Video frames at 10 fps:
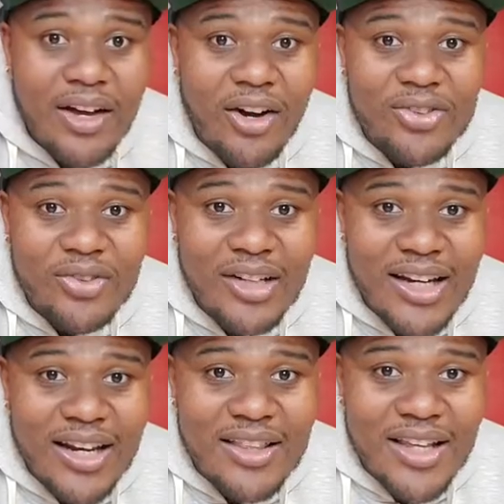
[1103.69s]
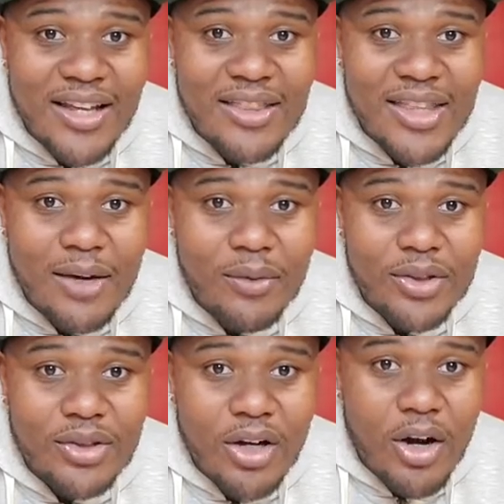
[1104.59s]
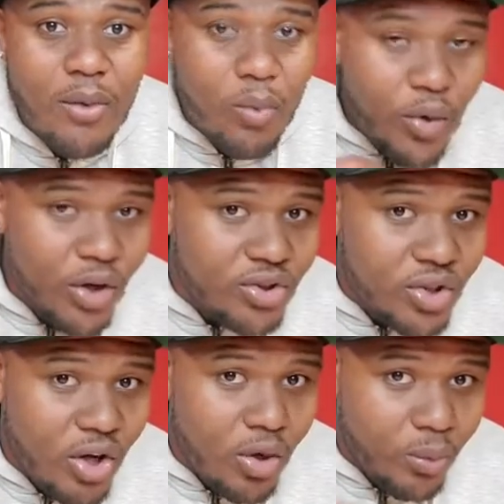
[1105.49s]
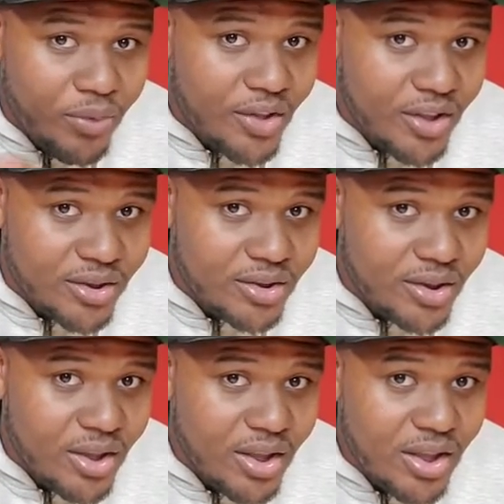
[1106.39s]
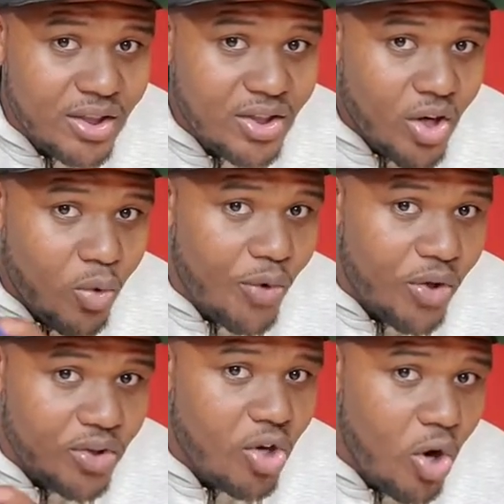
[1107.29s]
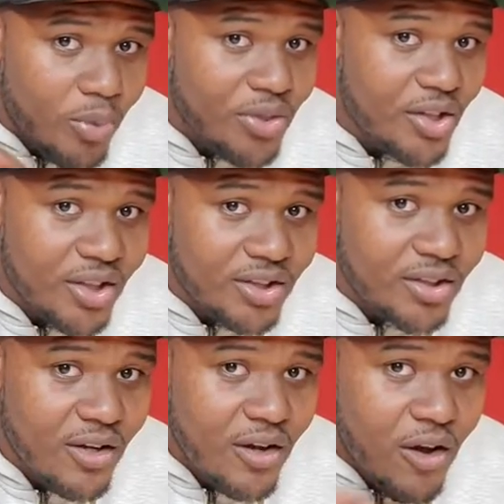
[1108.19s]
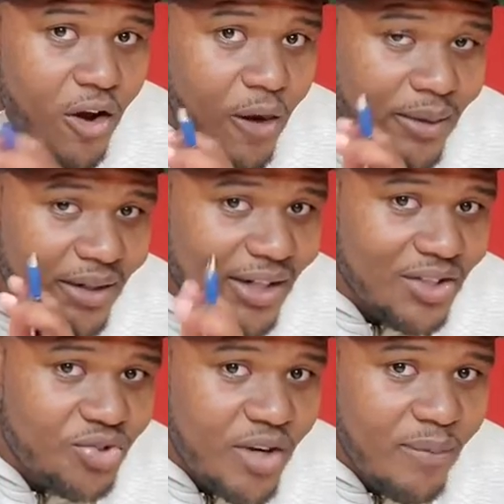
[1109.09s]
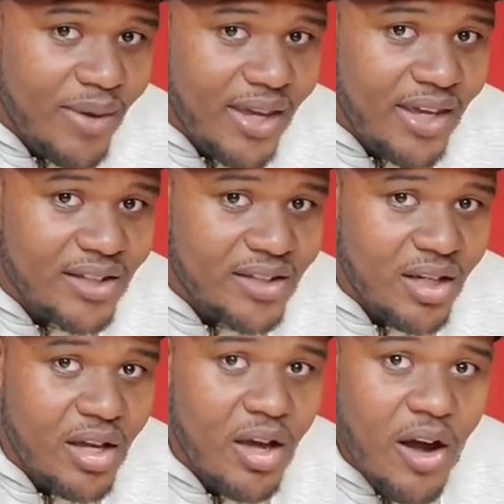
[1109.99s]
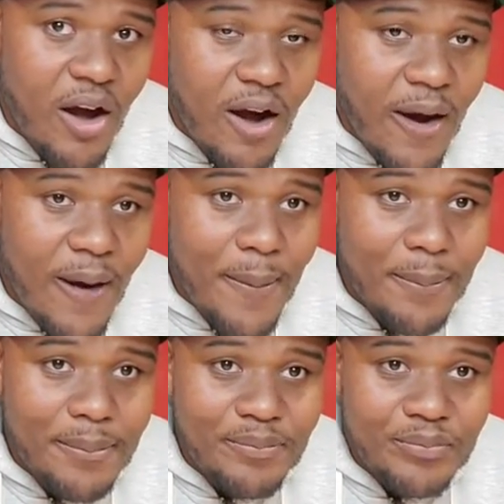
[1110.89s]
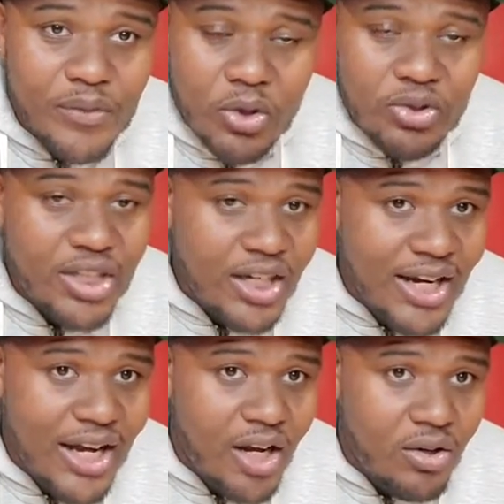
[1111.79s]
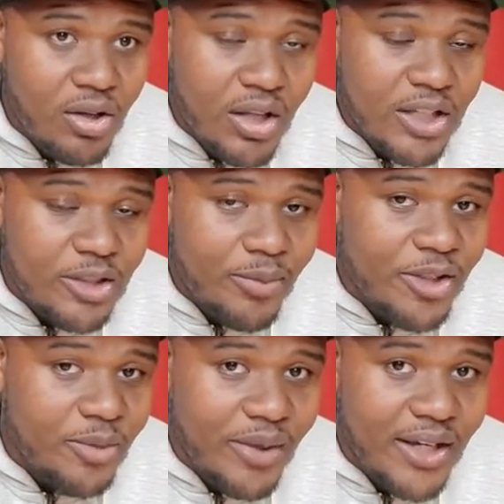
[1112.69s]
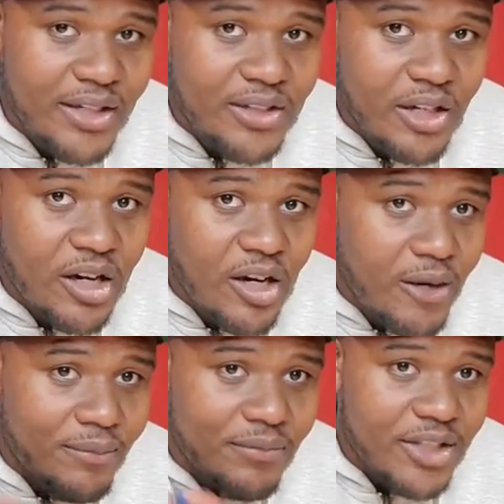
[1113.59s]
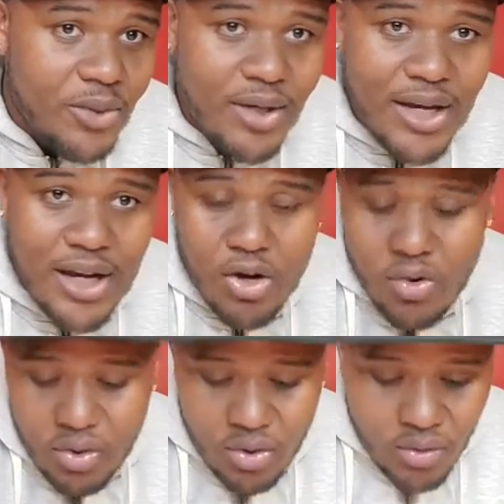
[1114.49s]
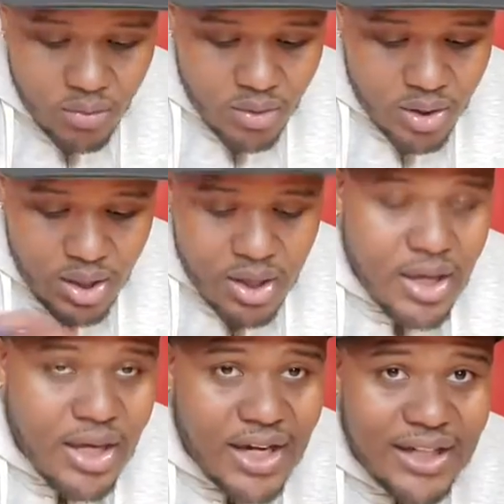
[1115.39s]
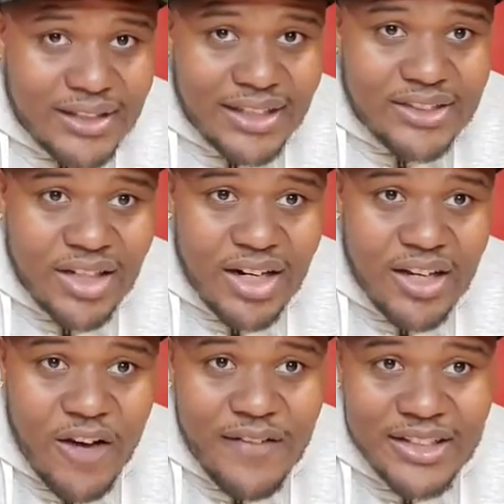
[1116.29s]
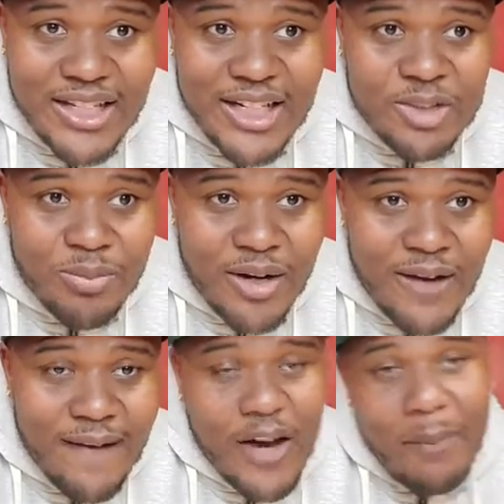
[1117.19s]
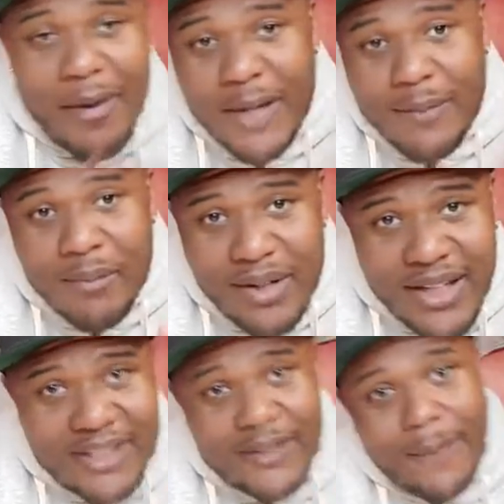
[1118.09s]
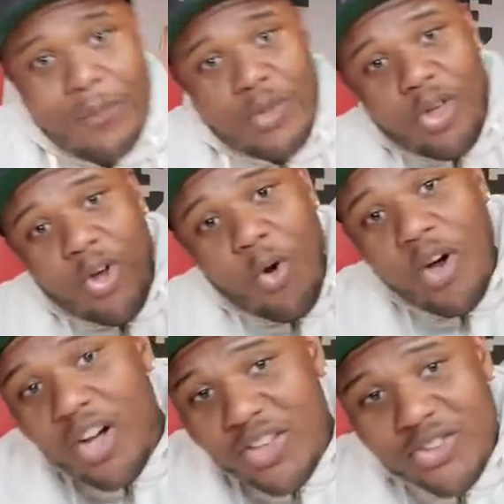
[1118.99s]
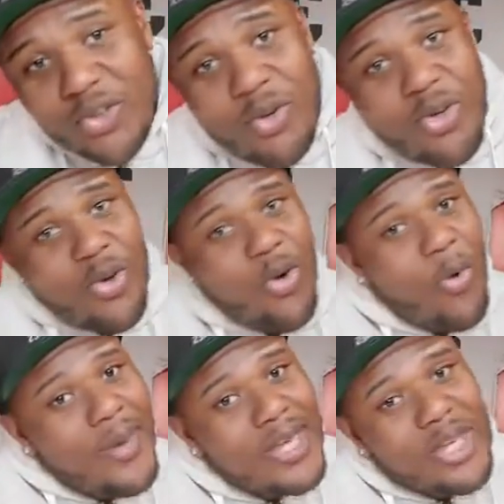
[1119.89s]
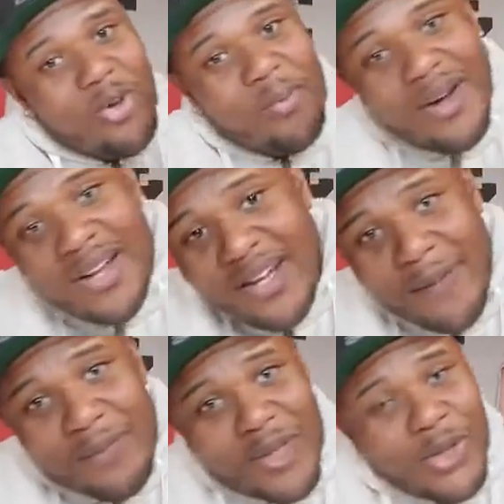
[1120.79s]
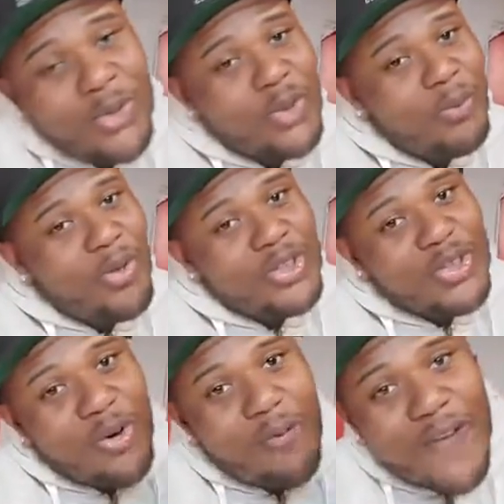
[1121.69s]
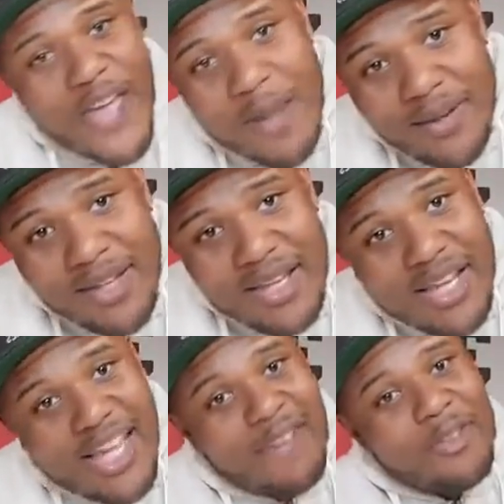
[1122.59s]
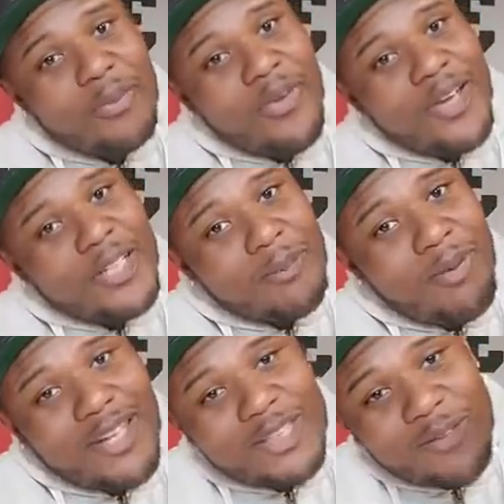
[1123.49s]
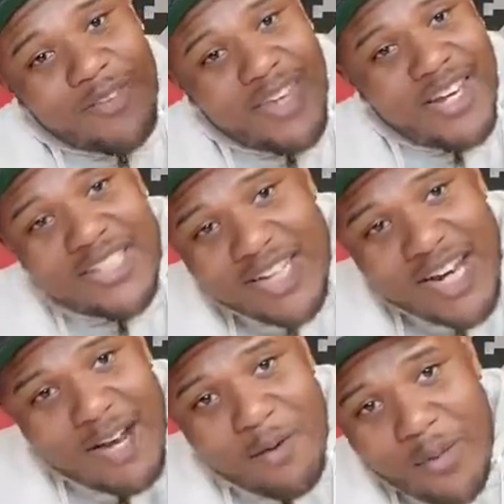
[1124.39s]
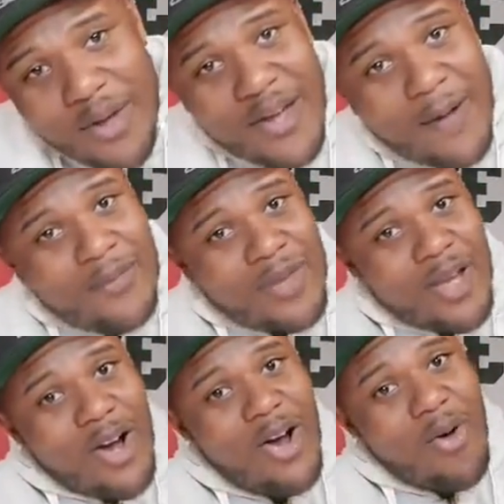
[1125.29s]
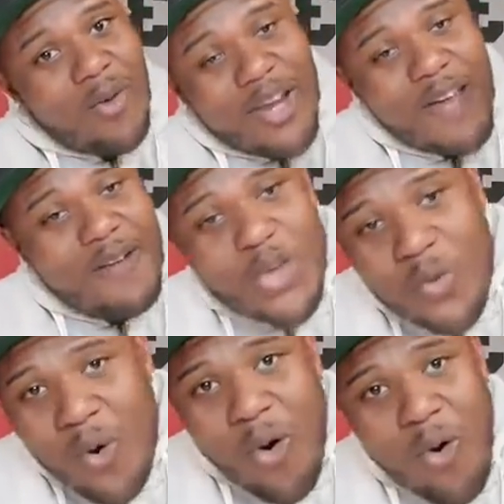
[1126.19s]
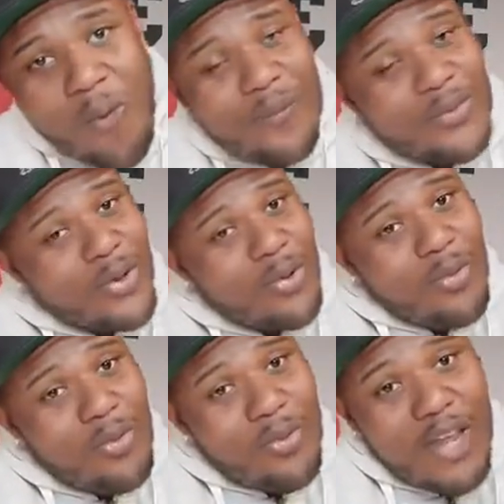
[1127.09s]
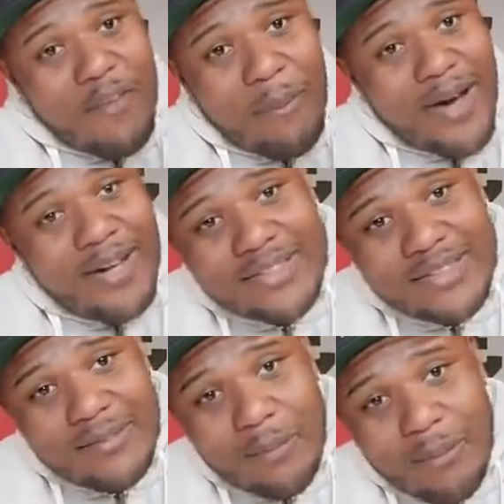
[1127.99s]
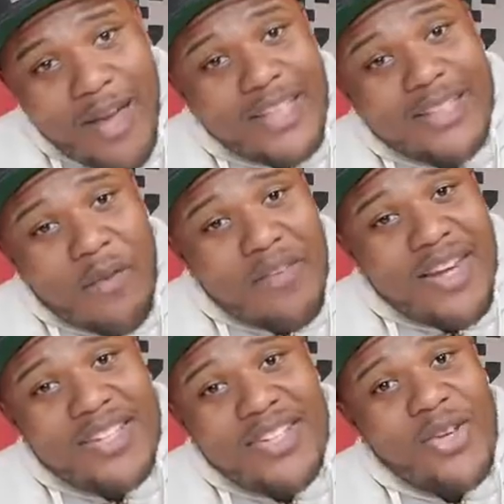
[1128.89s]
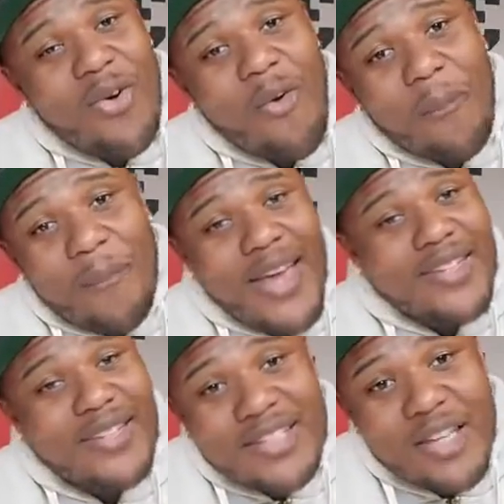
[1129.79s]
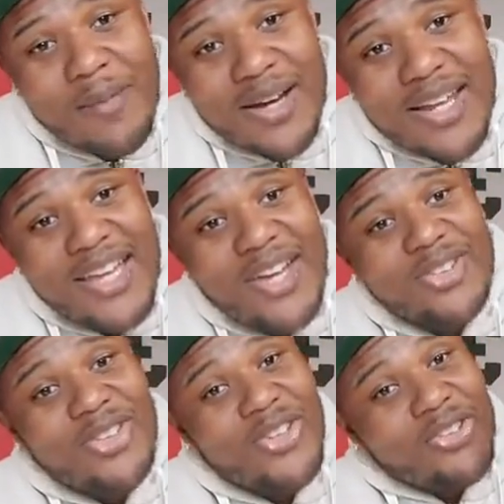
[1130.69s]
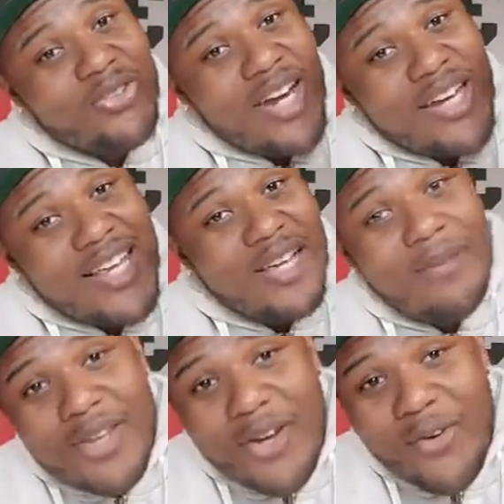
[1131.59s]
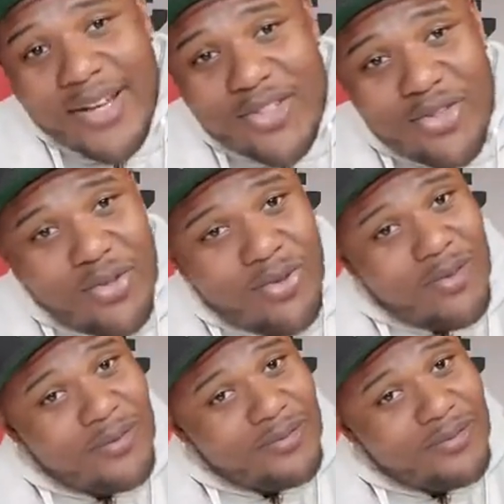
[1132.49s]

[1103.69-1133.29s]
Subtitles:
also the other thing was Real Talk with Us. It's called Real Talk with Us. That's Dre page. Go check it out. It's a business page. See what they got going on. And guys, that shit of love. Let's get this money. Everybody be blessed. Go hustle. Go make your money. Go support your family. Gotta be spreading this positive energy everywhere. Whatever you want, whatever positive energy you want, pass it to somebody else so that they can be great too.